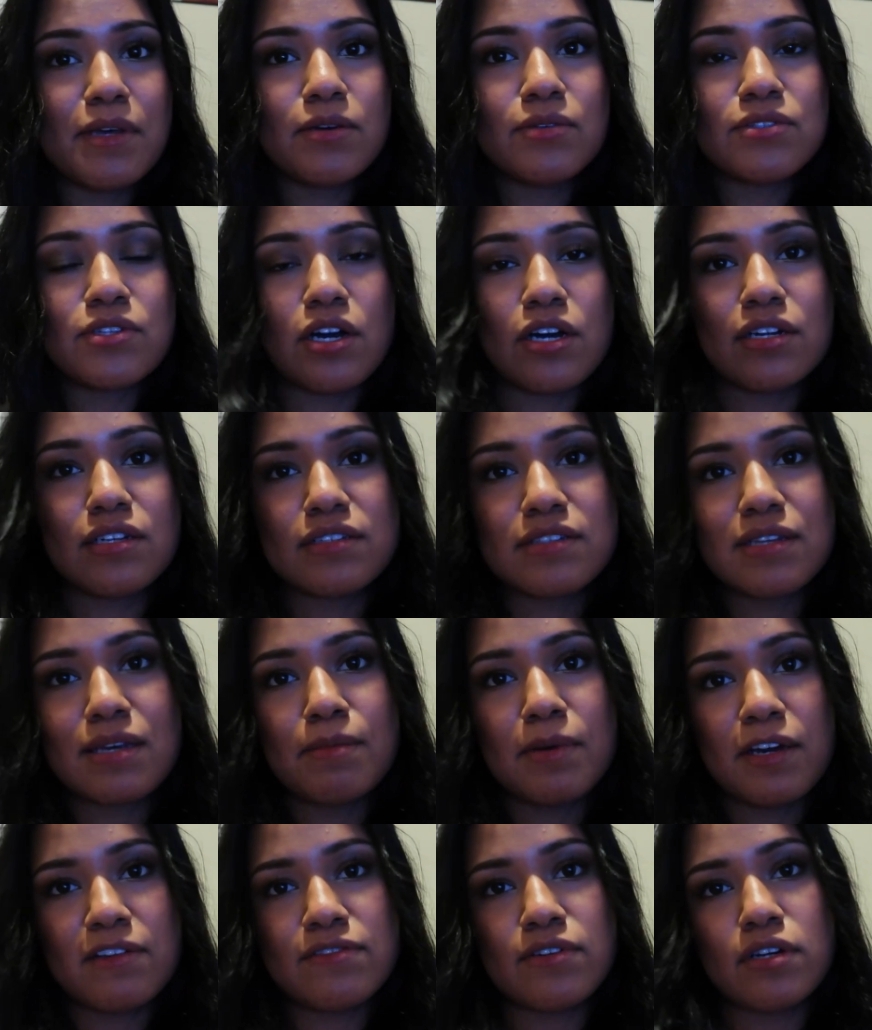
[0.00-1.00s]
it was honestly
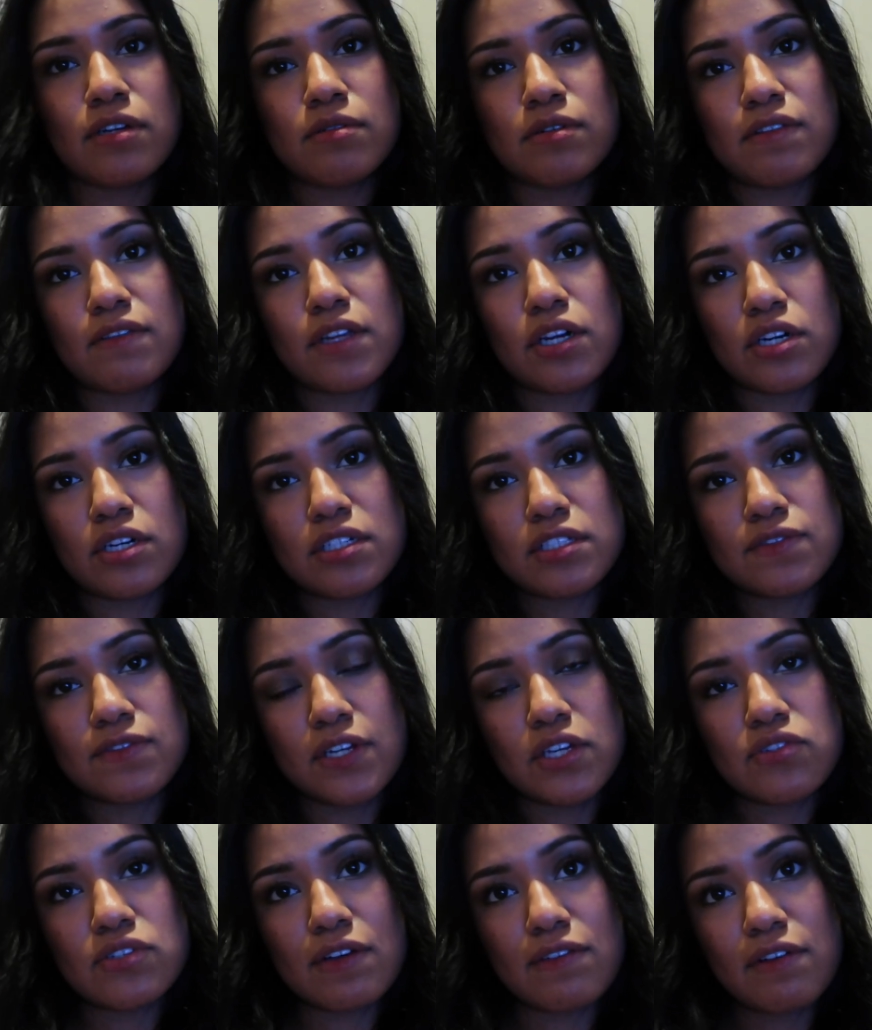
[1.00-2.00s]
by far one of the hardest
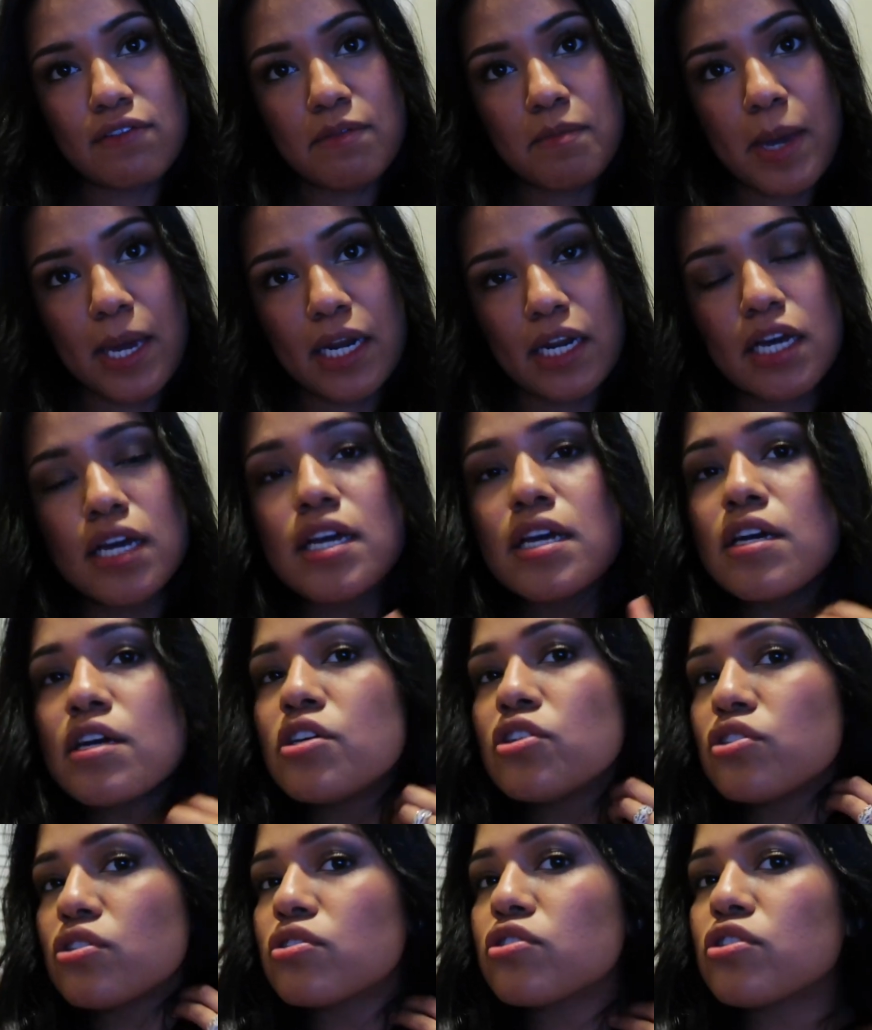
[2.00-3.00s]
videos I've ever made.
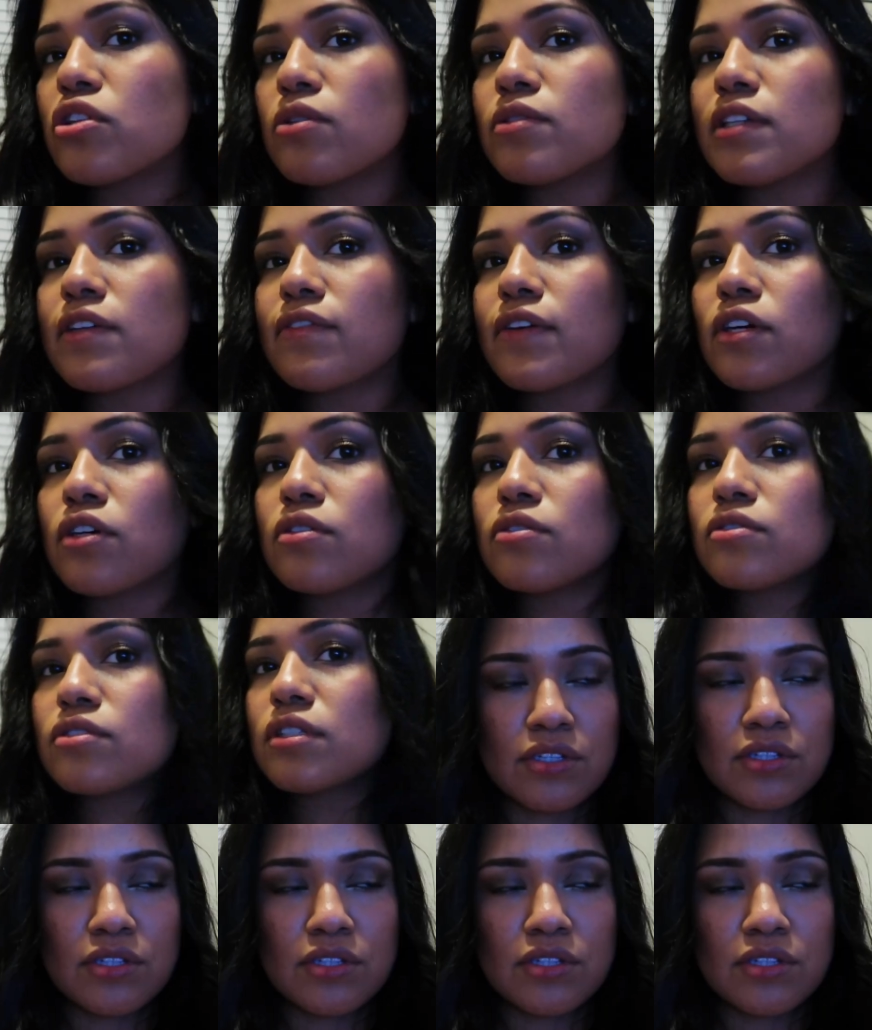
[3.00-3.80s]
It's just so difficult.